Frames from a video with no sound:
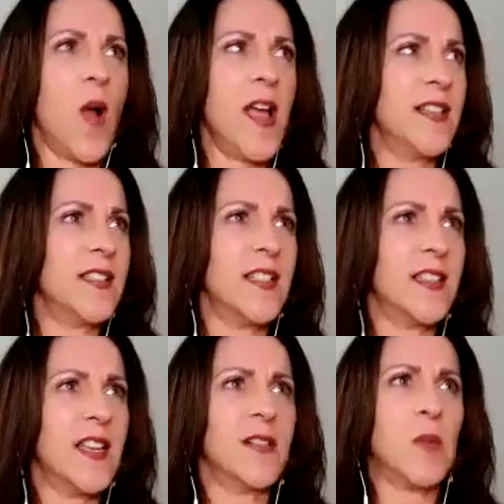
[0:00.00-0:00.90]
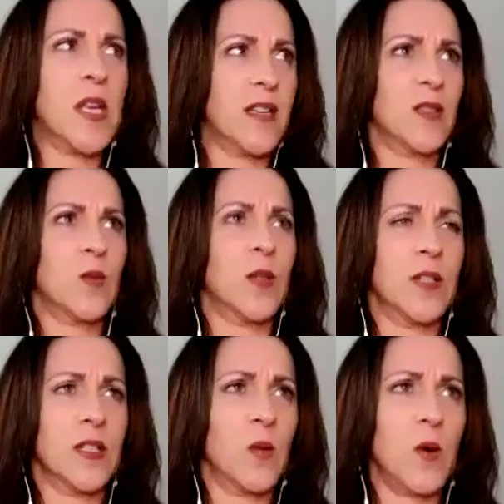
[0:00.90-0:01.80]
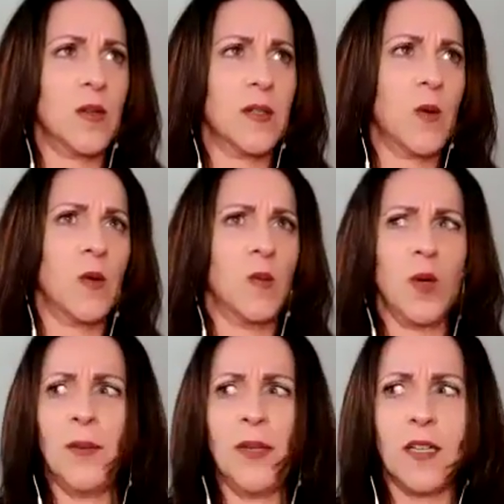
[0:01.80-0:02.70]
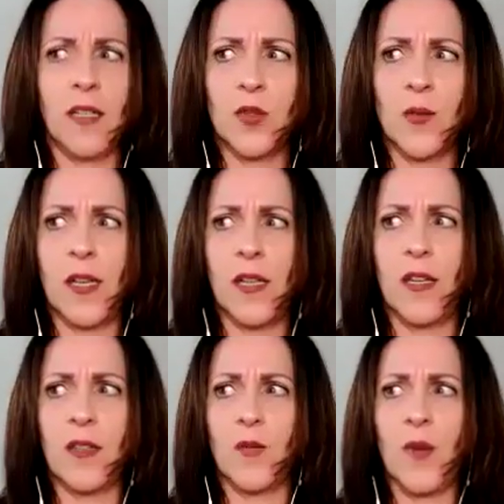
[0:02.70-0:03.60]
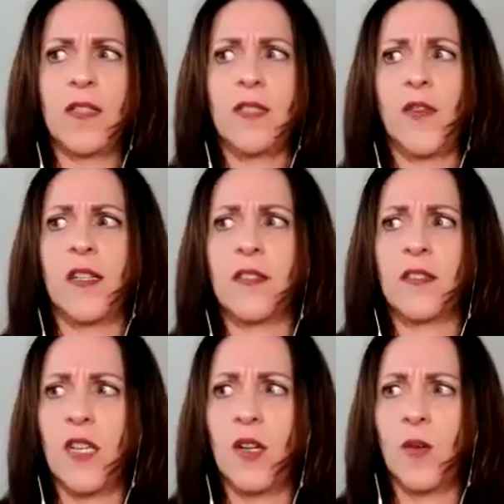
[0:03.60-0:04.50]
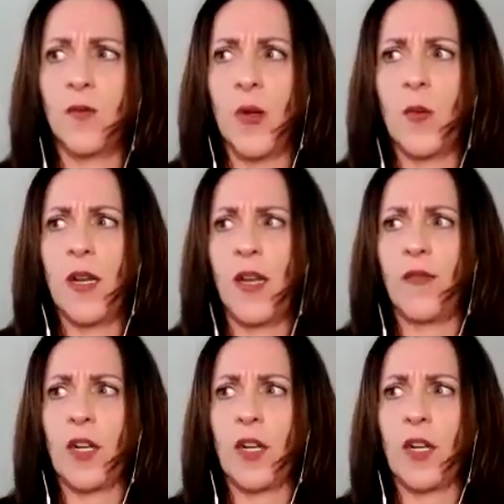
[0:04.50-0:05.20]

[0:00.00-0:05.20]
Why is it that because we're in quote unquote Mormon country, that the rest of us, if we want to have a